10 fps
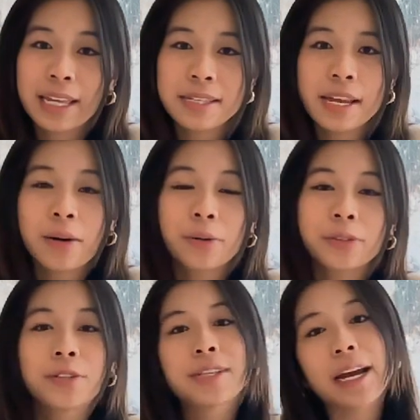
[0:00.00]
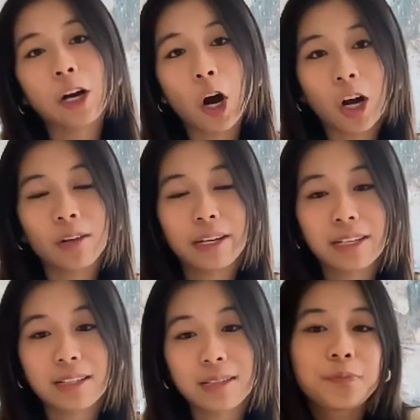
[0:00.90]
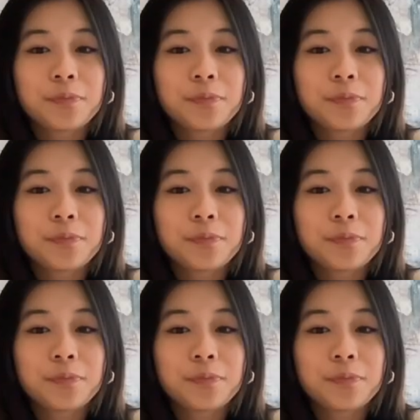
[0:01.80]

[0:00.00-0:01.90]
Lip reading: stakeholders and colleagues.